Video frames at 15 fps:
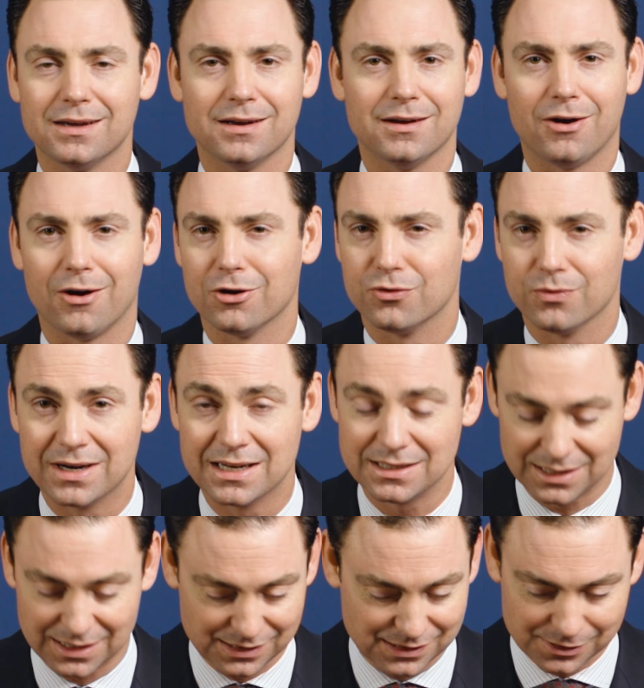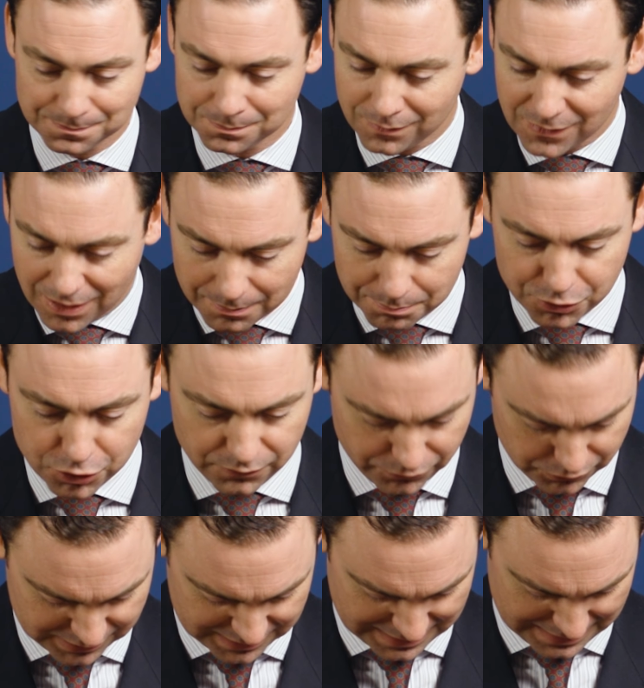our grenadines
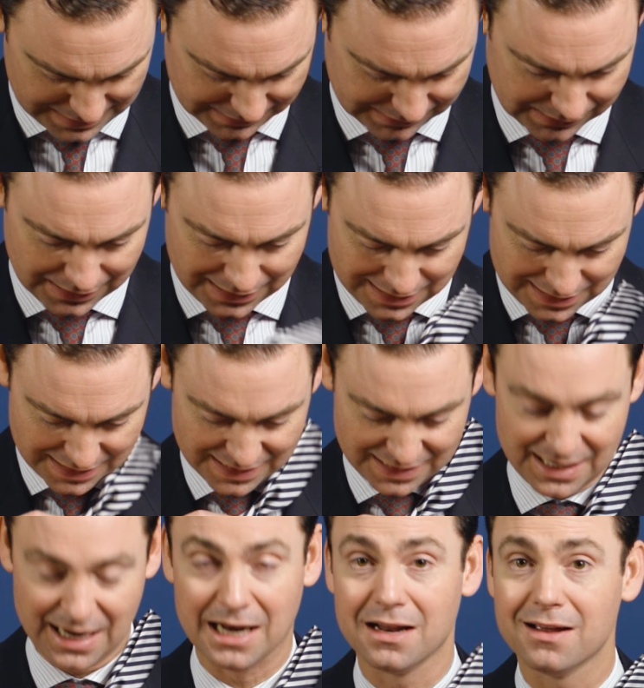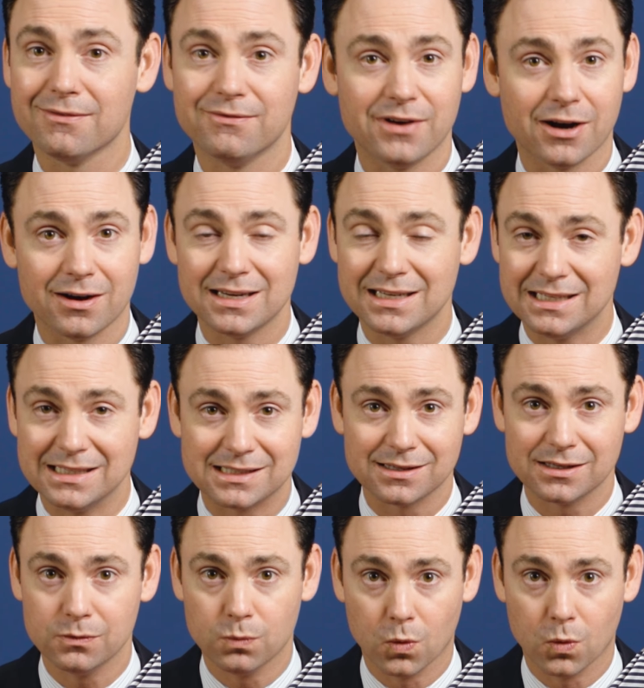beautiful ties, and again, very easily